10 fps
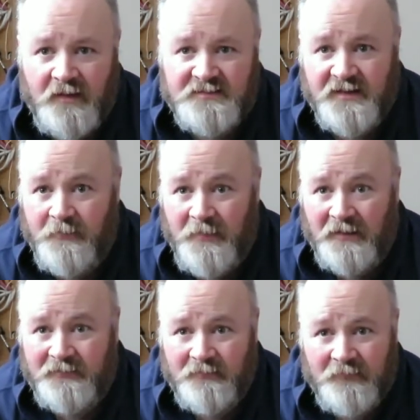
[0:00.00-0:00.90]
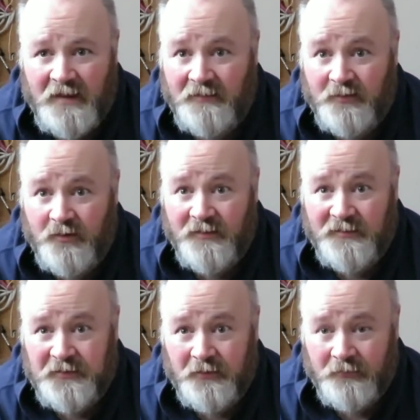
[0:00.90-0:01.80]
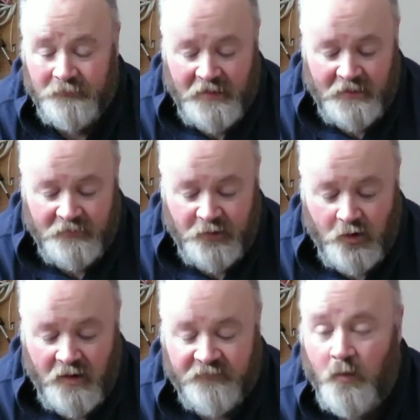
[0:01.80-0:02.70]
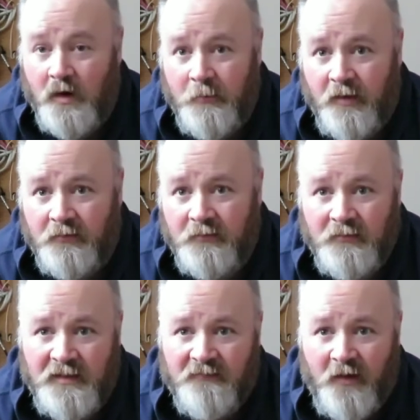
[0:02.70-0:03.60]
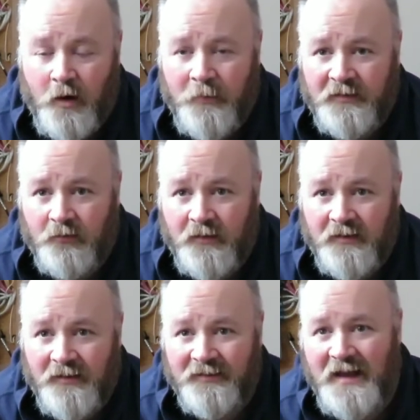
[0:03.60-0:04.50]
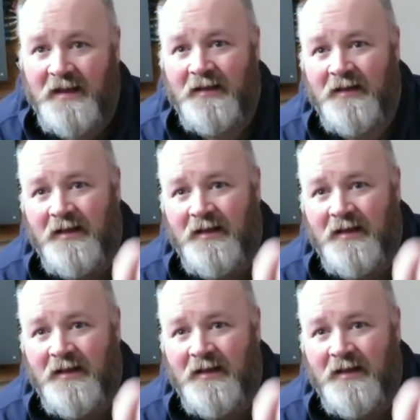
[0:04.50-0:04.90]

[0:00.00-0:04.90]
it's going to melt and turn into dirt, and you don't have to worry about the environment or anything like that.